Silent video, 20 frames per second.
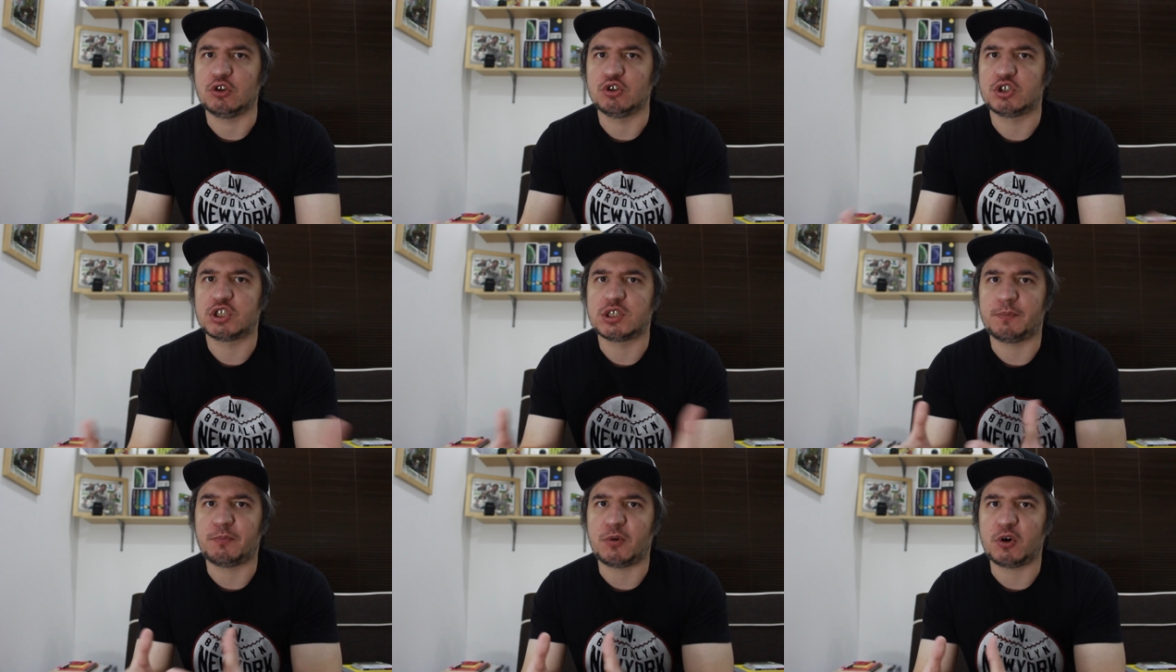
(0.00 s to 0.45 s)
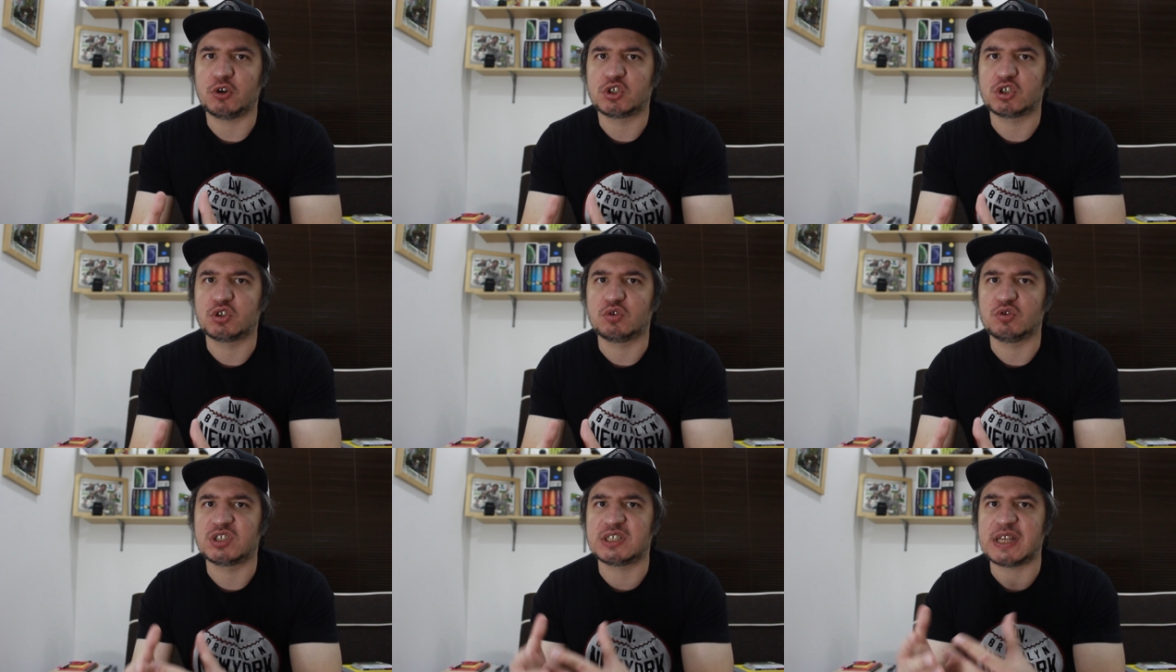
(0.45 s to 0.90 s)
You're
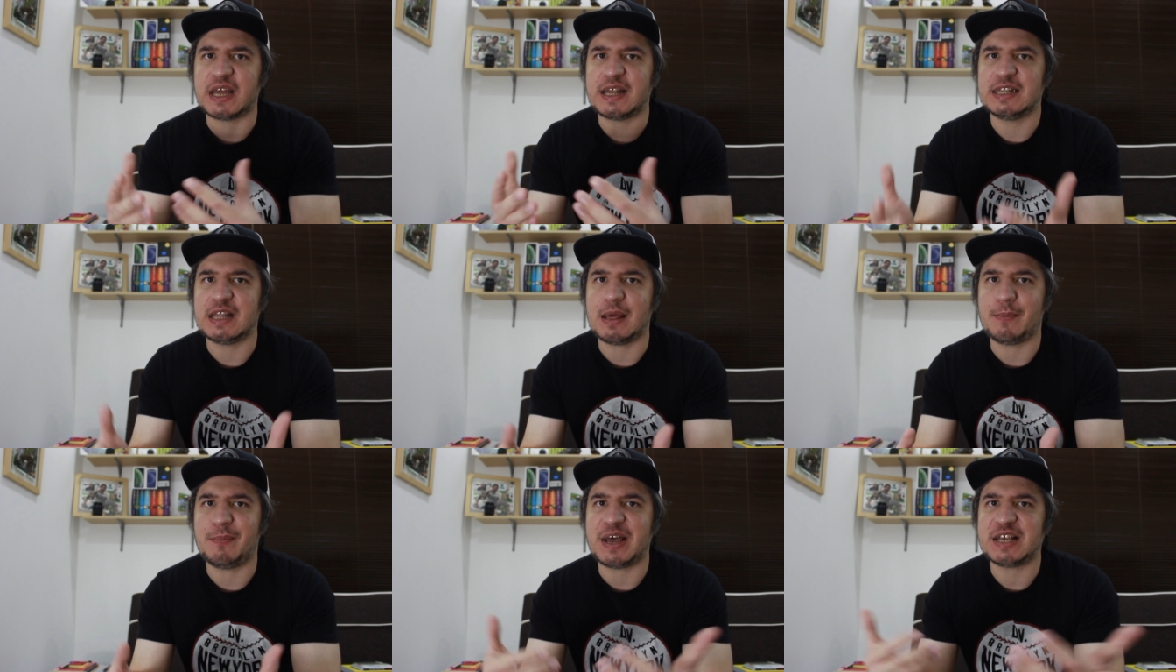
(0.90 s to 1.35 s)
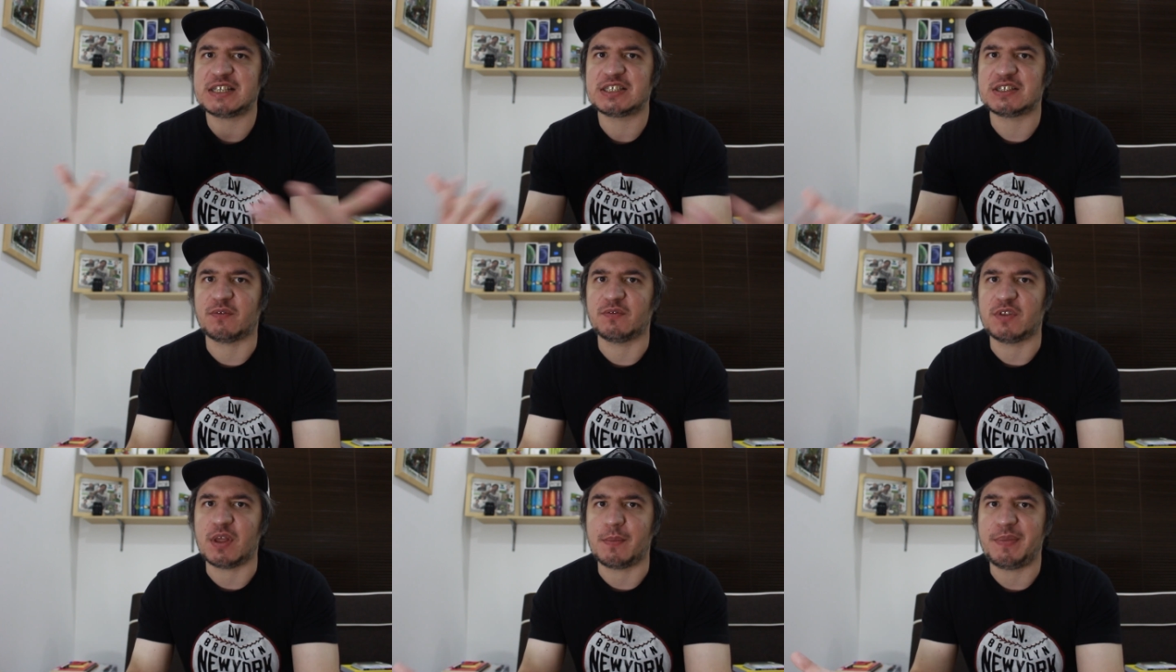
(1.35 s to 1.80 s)
supposed to send the
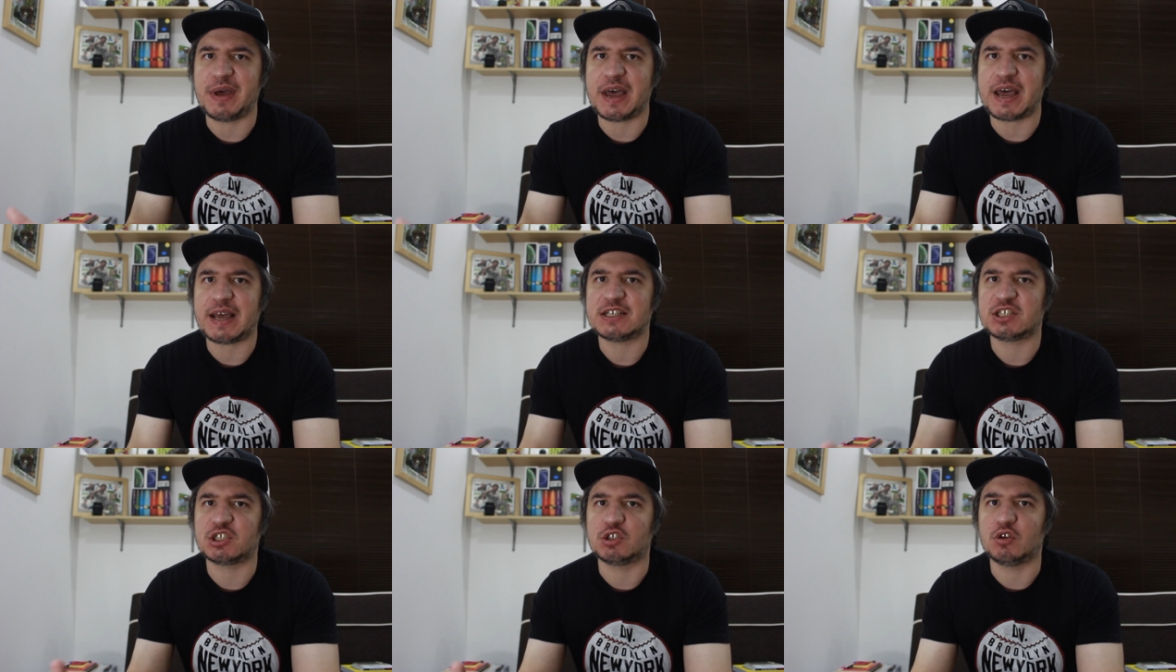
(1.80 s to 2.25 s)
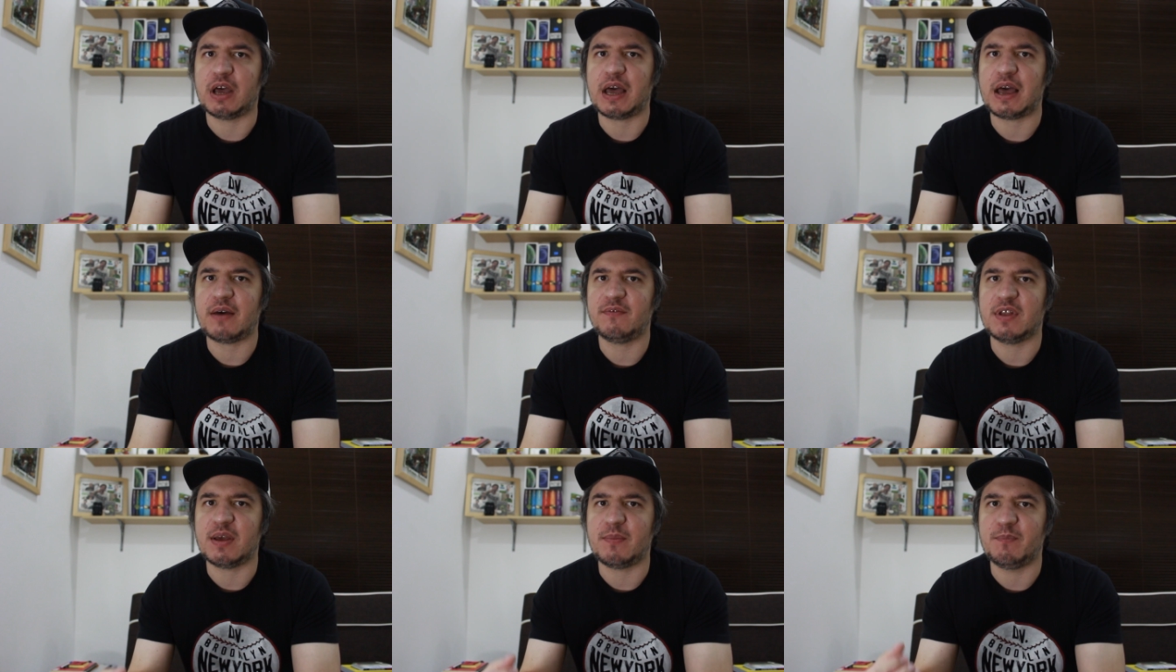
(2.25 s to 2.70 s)
best of the best to
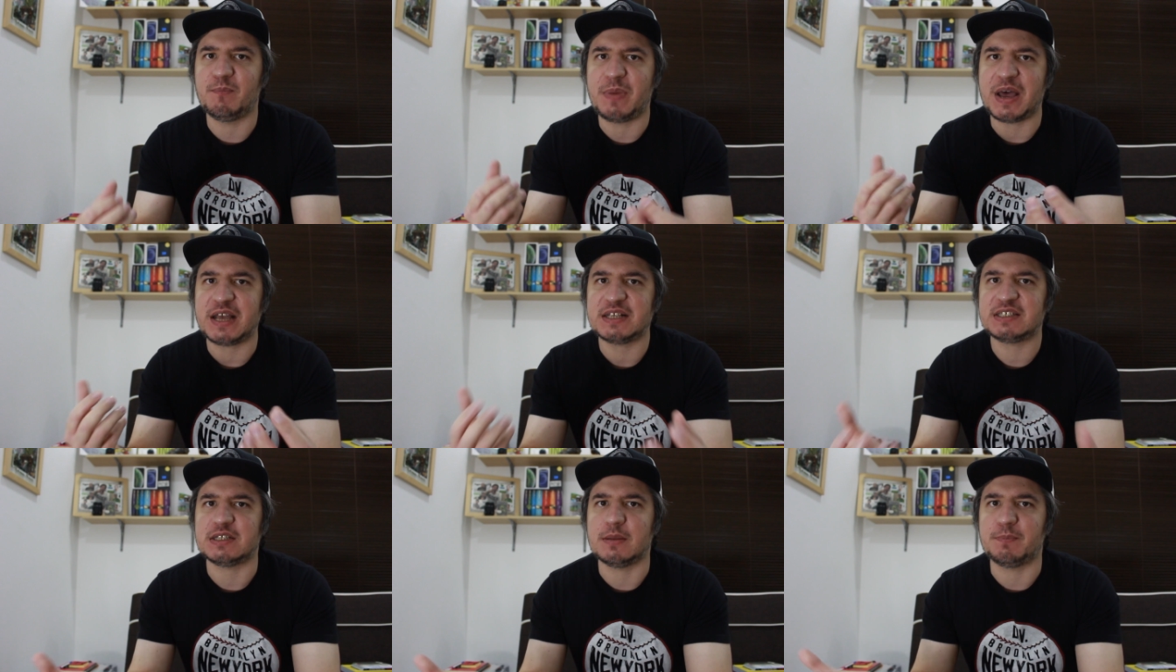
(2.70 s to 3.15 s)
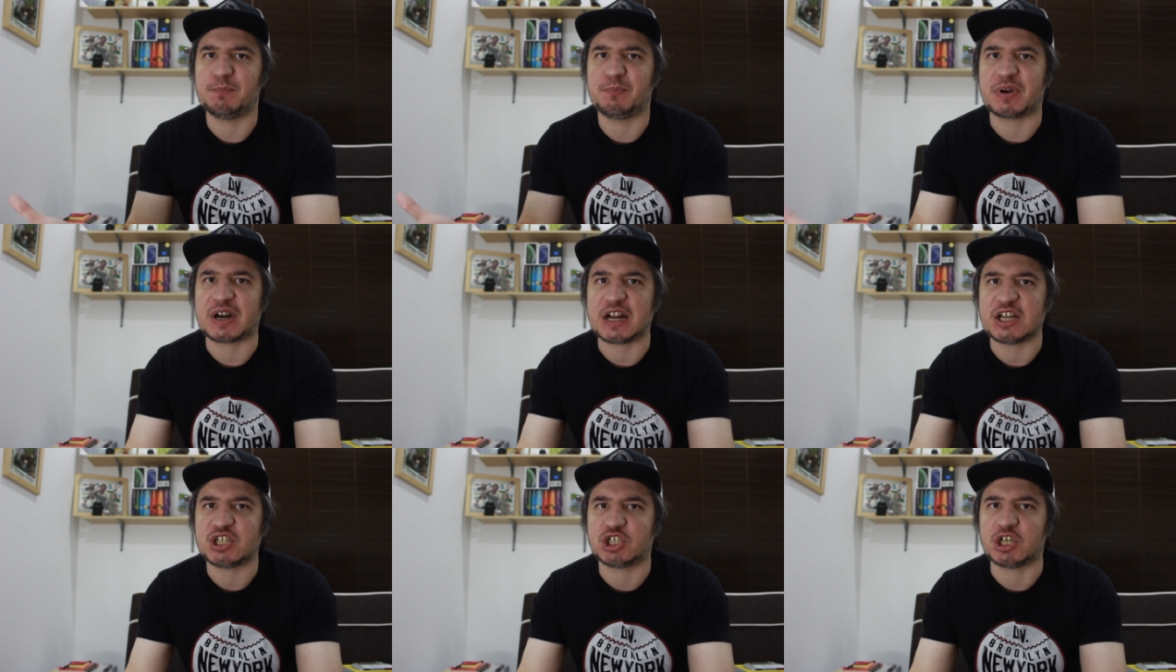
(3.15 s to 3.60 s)
have the best
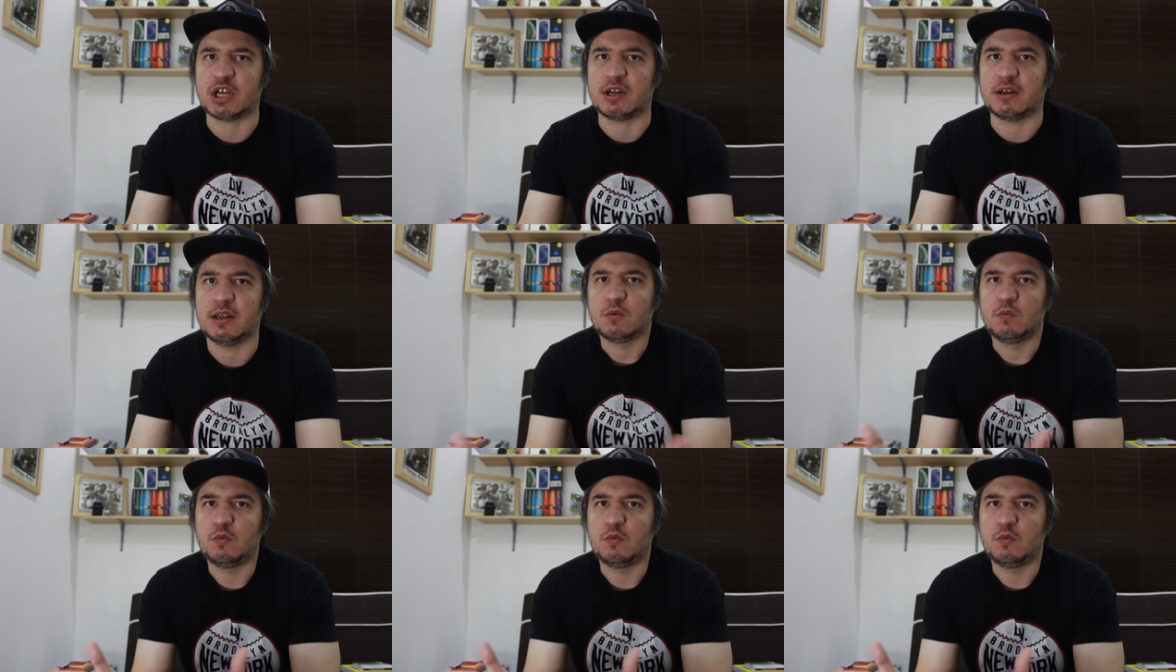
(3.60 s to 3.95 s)
impression.